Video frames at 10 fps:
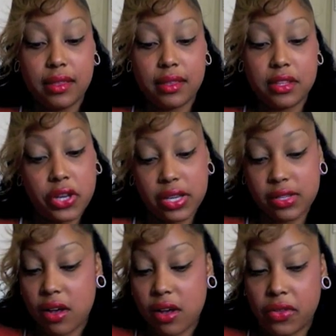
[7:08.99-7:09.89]
the Chucky
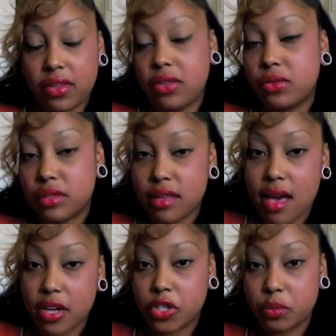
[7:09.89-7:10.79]
doll that they use in the
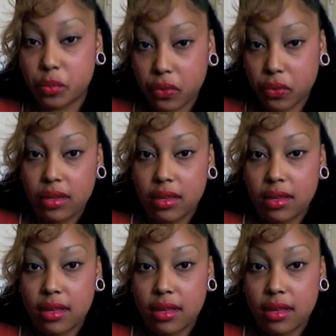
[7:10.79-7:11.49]
actual movie.